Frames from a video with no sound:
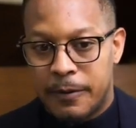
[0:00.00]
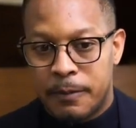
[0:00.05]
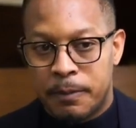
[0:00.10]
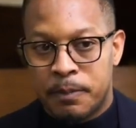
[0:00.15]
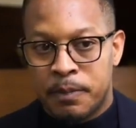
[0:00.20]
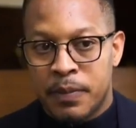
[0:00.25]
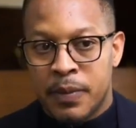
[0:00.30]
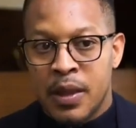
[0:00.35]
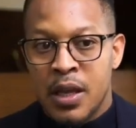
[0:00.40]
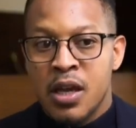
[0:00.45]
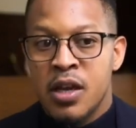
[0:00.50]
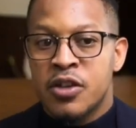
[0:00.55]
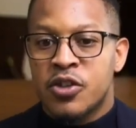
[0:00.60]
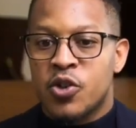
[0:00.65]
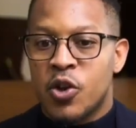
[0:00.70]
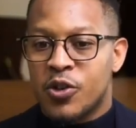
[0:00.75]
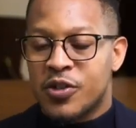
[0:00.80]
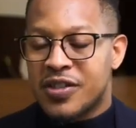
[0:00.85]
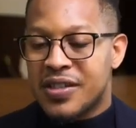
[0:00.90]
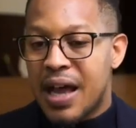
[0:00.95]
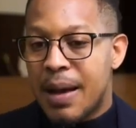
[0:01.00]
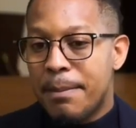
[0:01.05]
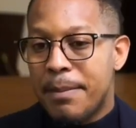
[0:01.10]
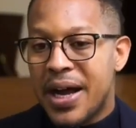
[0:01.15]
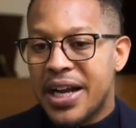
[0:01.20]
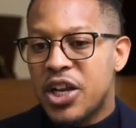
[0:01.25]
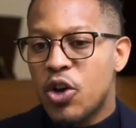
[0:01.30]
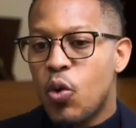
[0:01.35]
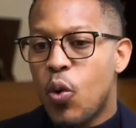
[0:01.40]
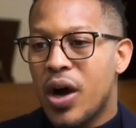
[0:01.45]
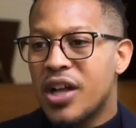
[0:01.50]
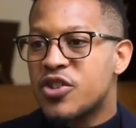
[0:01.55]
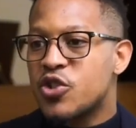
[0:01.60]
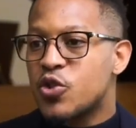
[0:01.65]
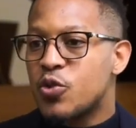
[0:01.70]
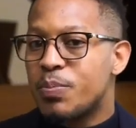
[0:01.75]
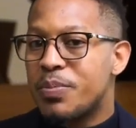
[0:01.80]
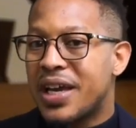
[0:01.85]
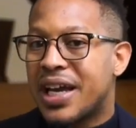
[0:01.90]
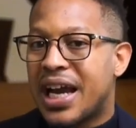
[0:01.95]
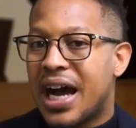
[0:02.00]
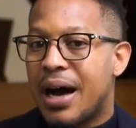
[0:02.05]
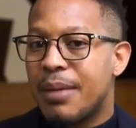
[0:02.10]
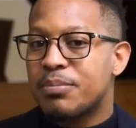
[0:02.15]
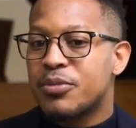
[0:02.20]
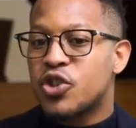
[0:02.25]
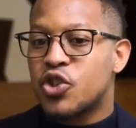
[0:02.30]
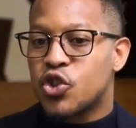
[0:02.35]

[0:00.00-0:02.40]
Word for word: Mm. So, somebody wants to become